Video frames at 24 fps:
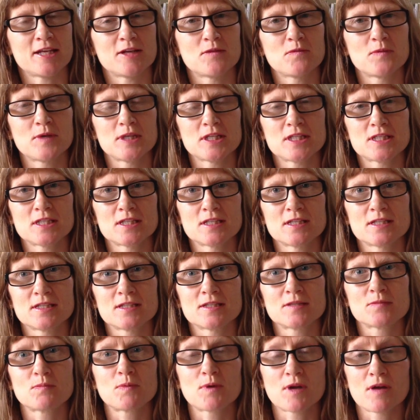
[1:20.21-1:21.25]
which
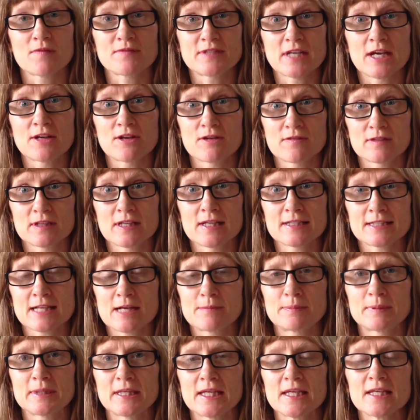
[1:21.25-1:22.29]
is what I've done over the last
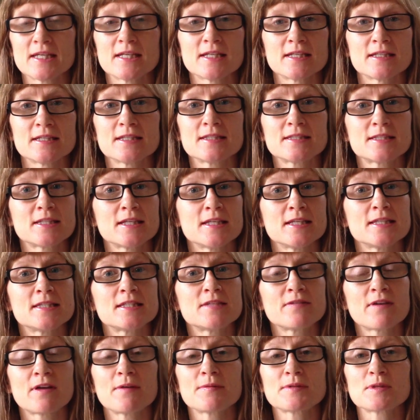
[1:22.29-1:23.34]
couple of years, is
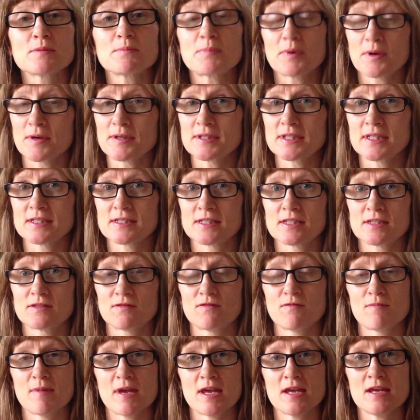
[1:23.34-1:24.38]
develop some processes
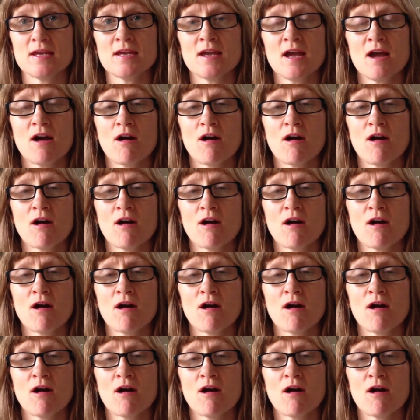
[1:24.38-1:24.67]
for me